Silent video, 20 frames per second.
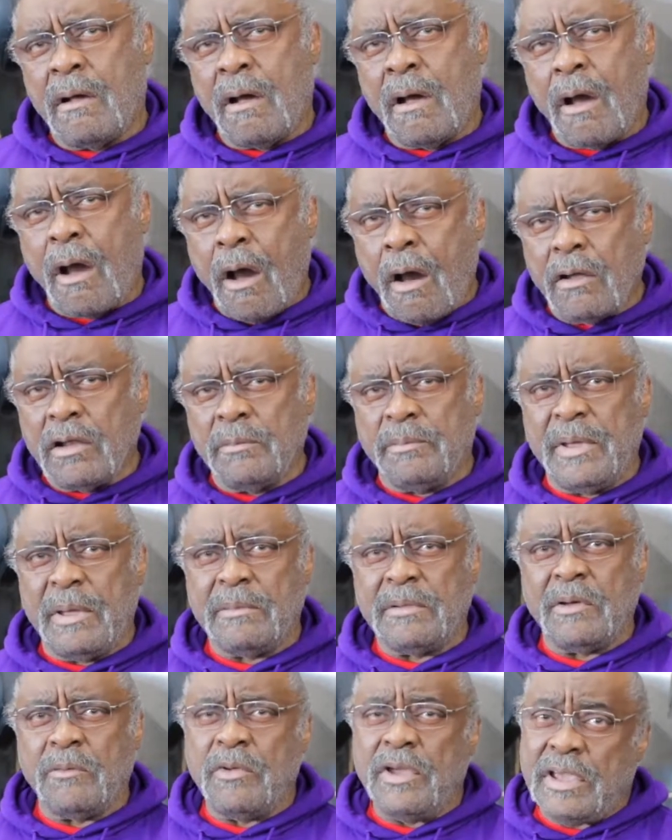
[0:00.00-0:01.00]
all the
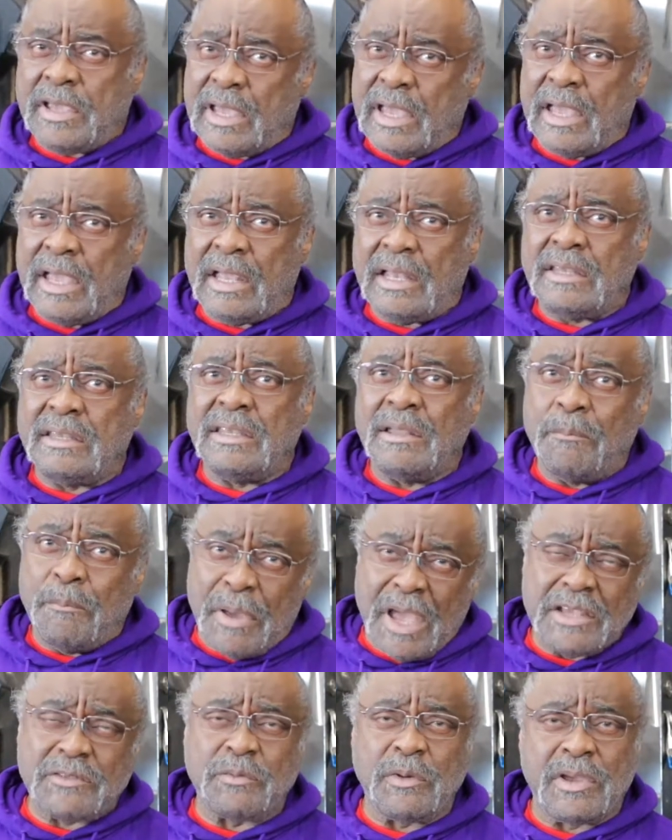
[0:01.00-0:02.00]
people that we can, the
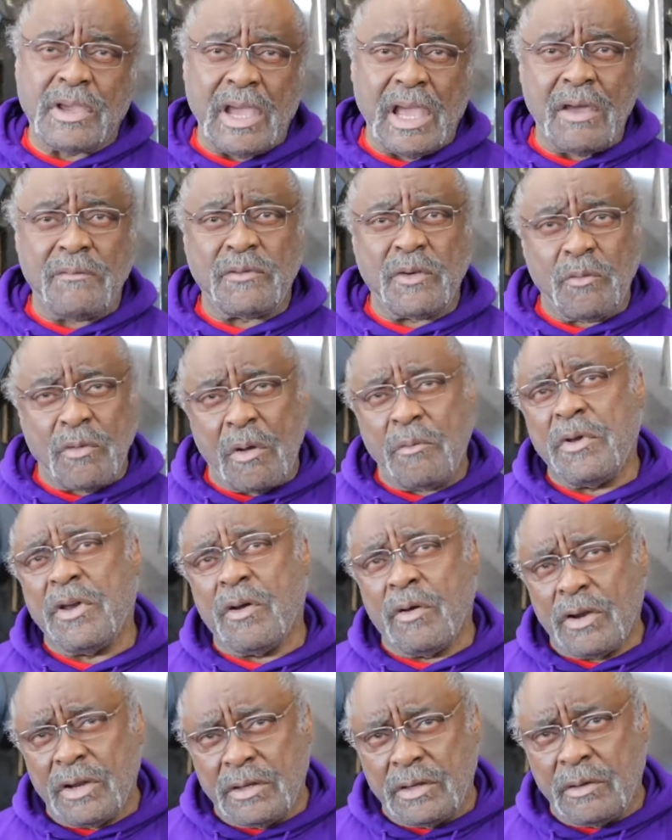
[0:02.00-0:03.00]
best we can for what we're
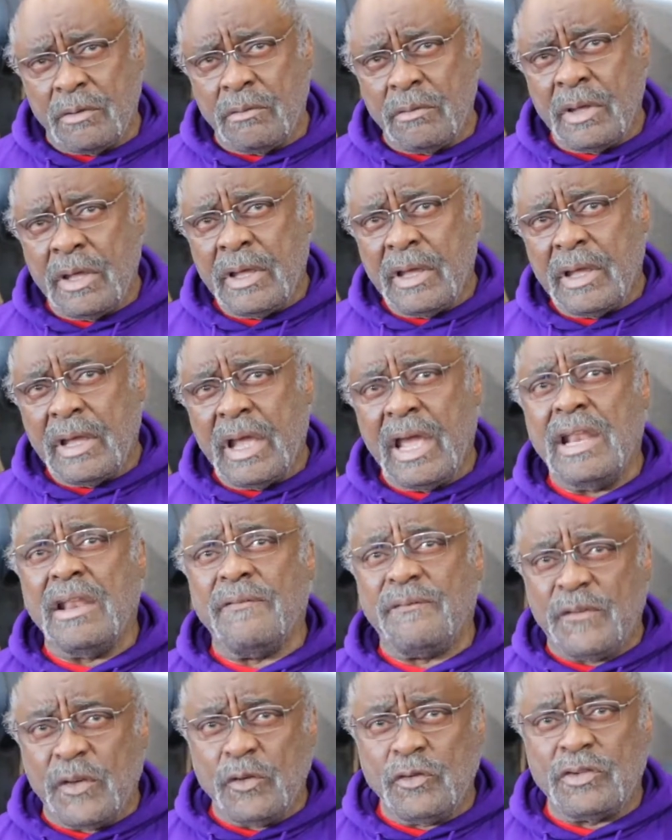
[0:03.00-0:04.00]
going to do in the
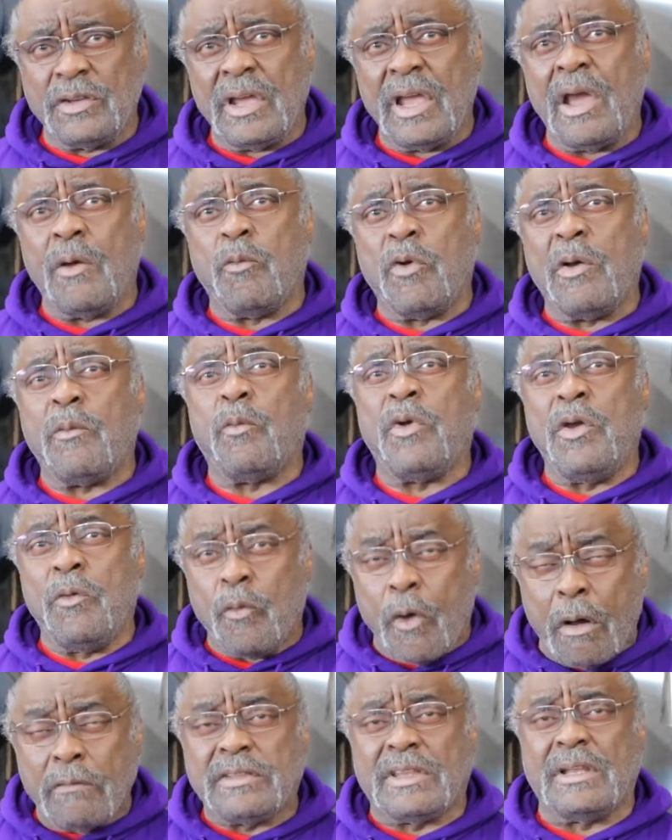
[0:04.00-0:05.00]
future and what we
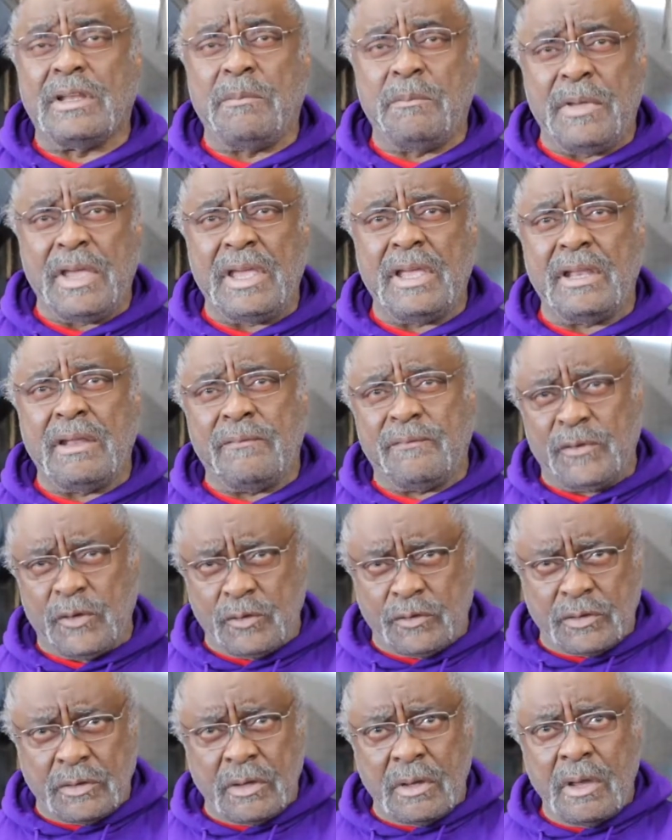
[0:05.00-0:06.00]
want them to be in the
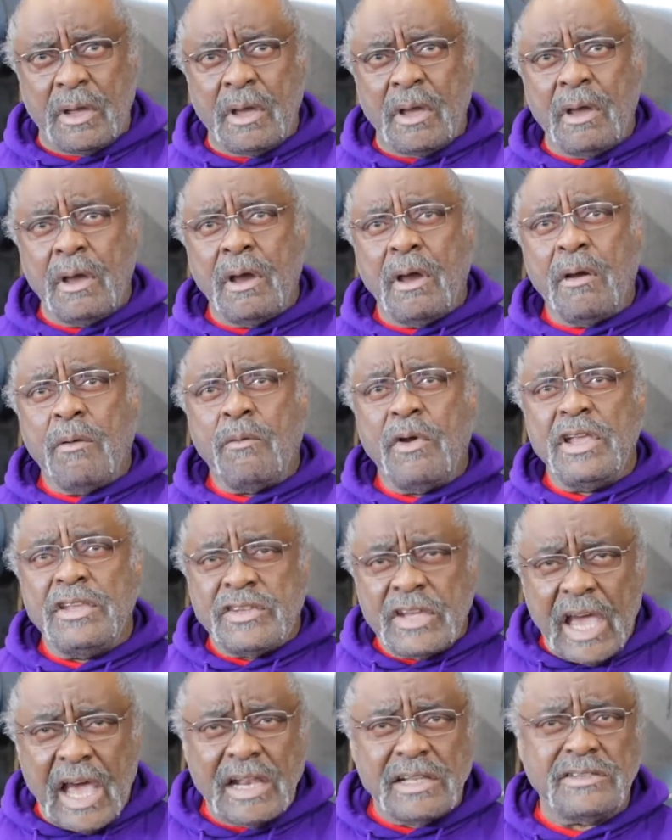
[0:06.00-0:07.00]
future. We
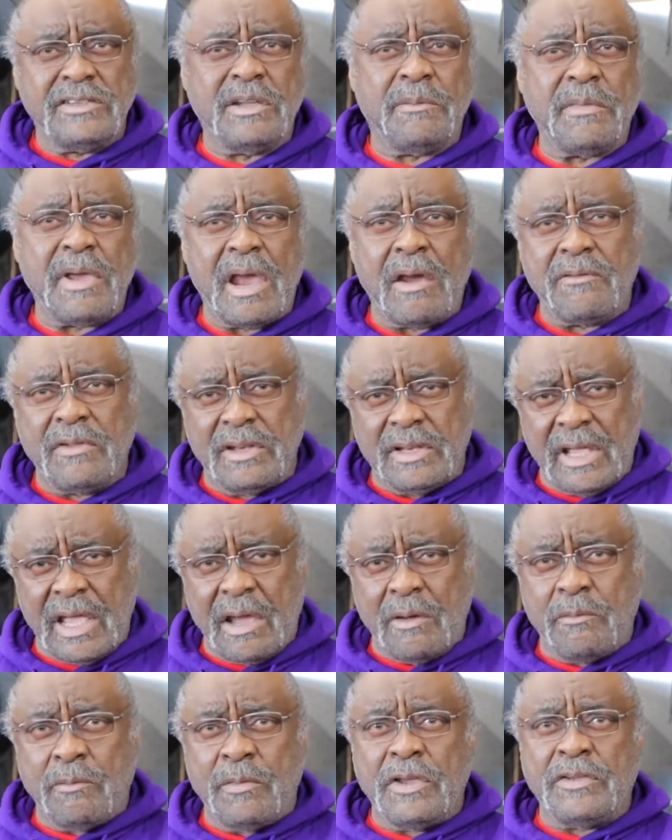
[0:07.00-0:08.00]
challenge them every day.
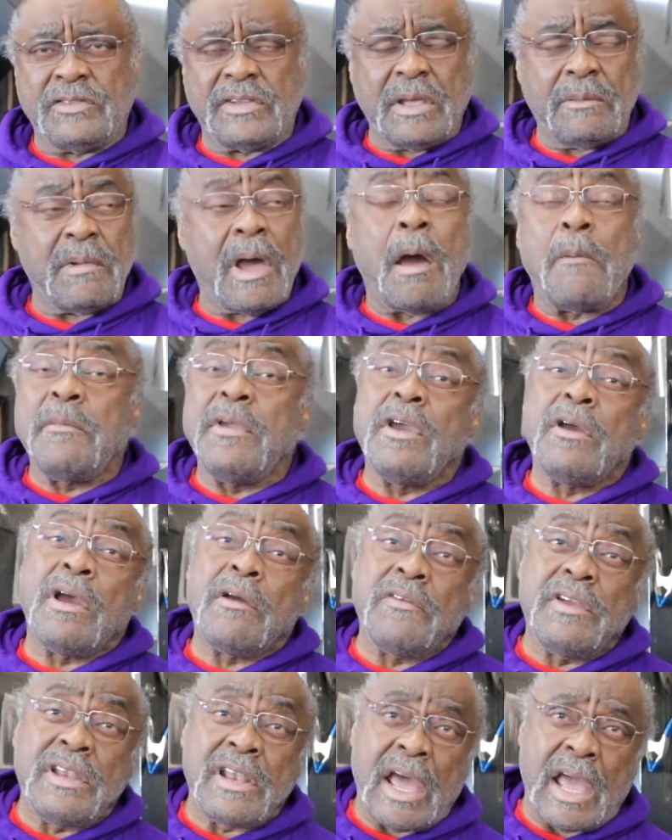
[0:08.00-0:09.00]
I'm here
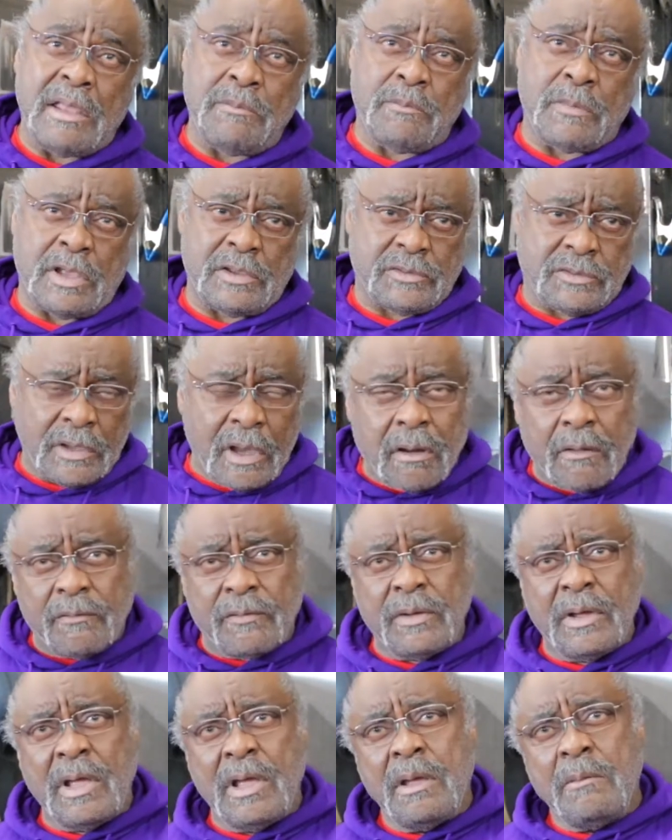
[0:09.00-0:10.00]
every night myself
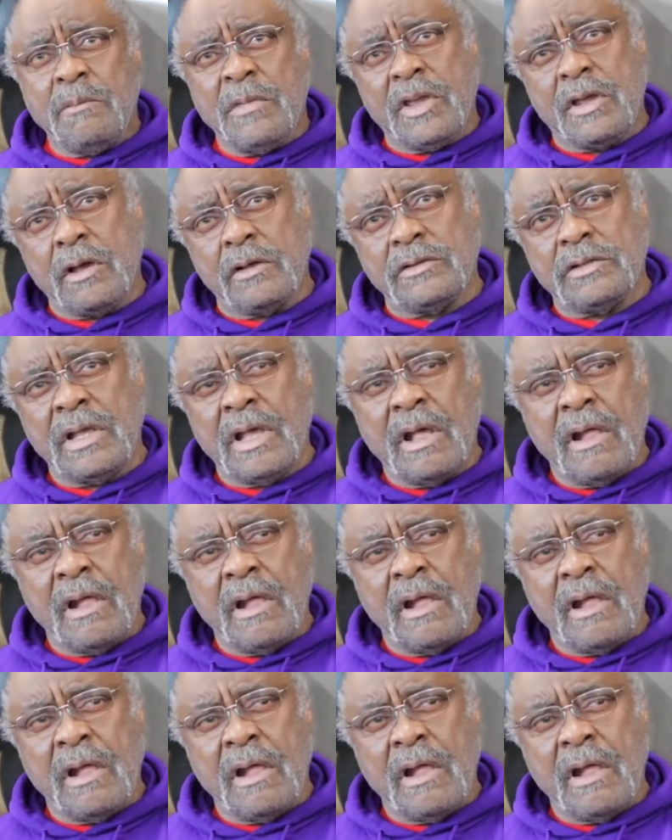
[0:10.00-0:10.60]
because